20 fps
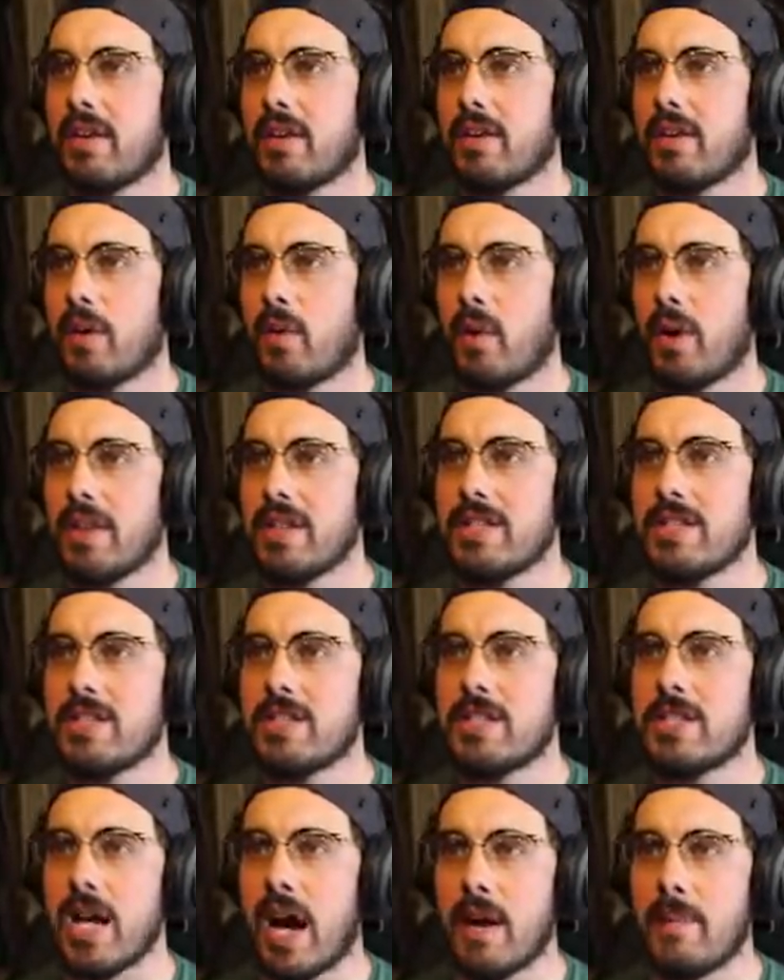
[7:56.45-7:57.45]
the one
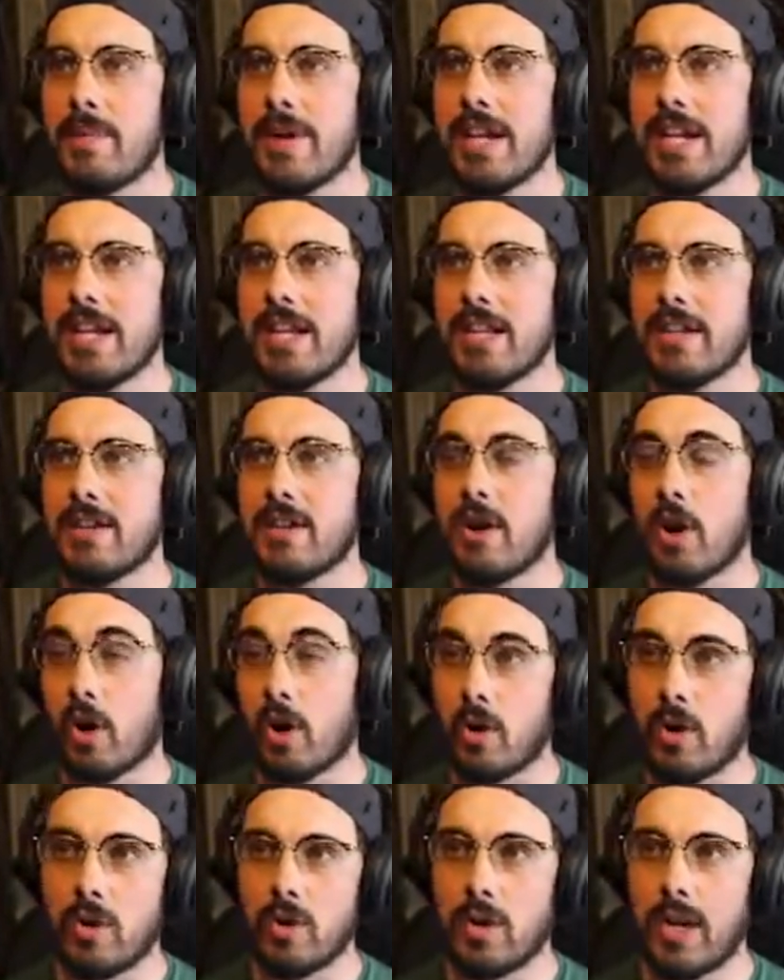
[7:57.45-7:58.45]
zombie
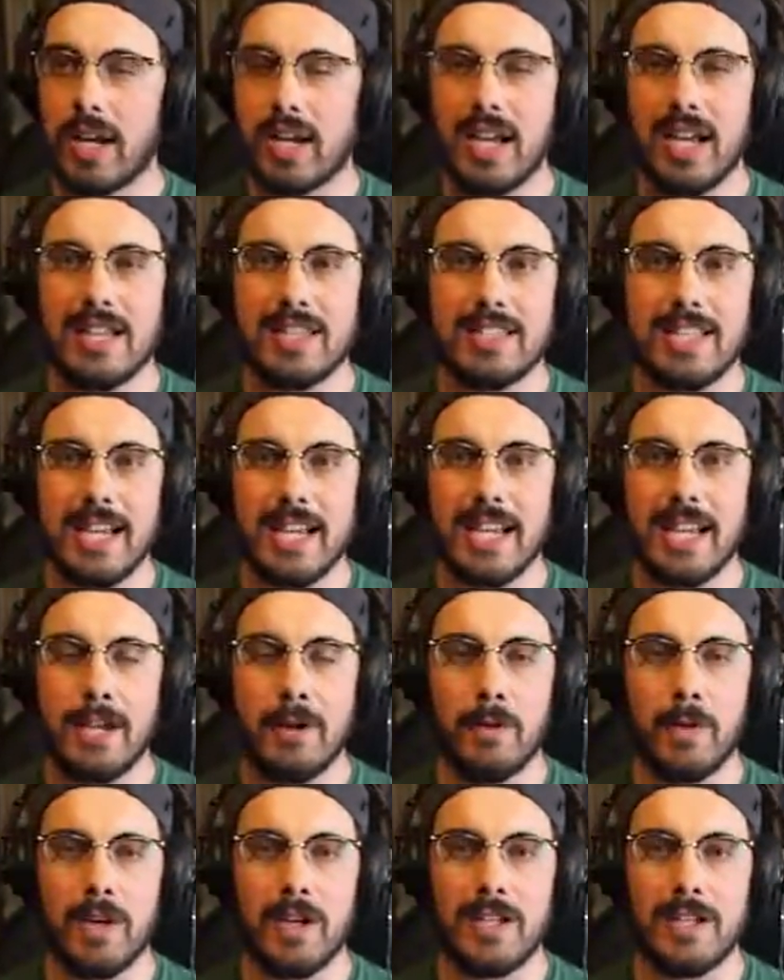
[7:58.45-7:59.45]
girl, I guess, that
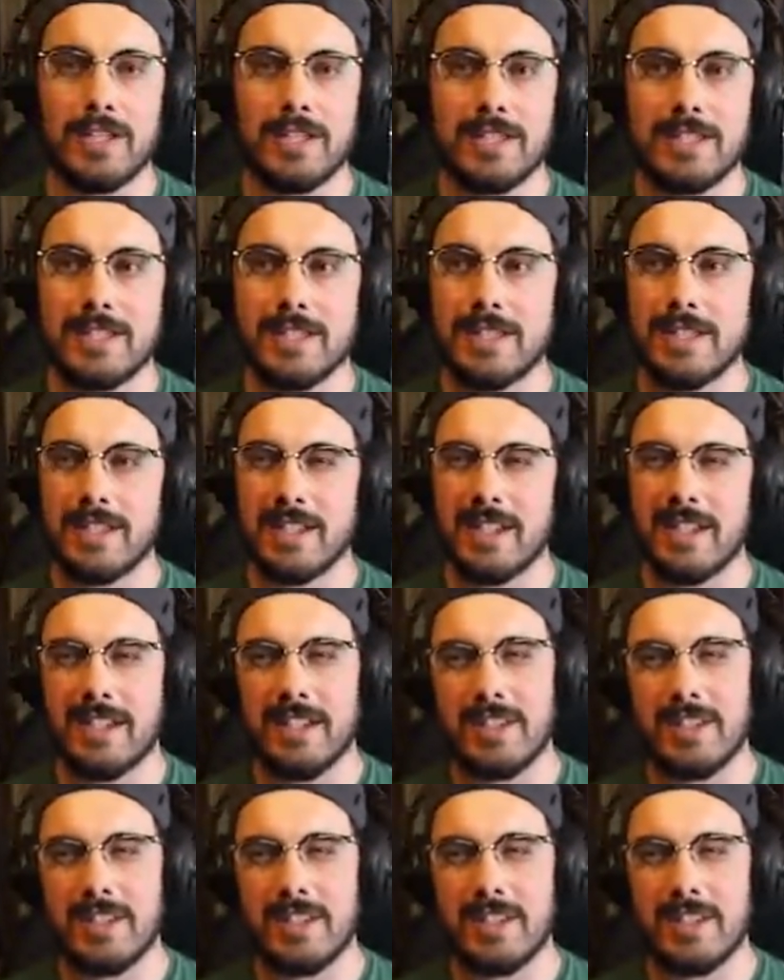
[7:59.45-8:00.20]
he was